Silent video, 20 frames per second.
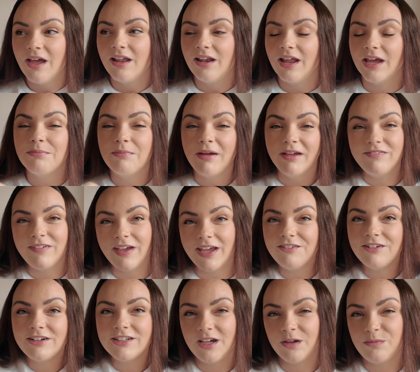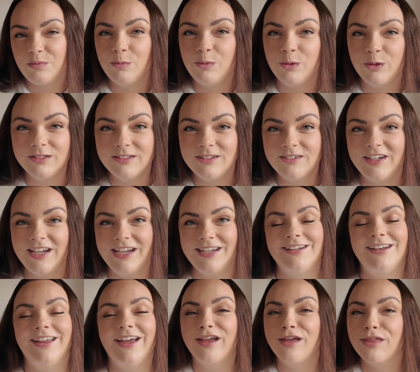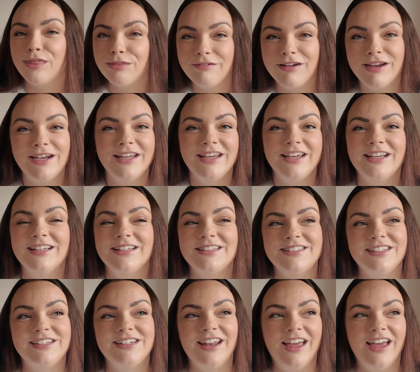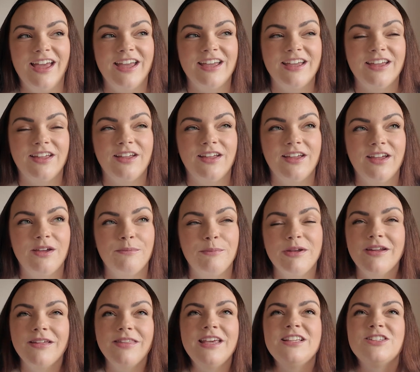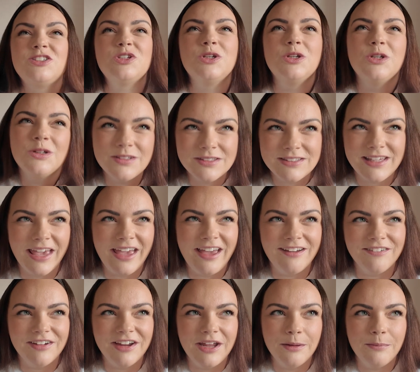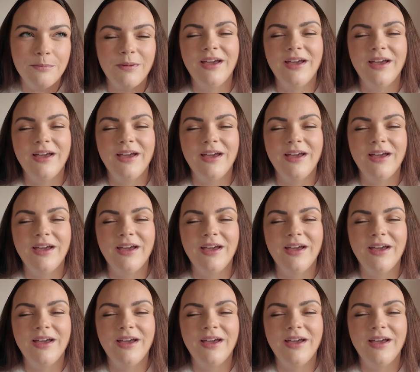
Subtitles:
Like my favourite type of book to read are like thrillers and like, but nothing too scary.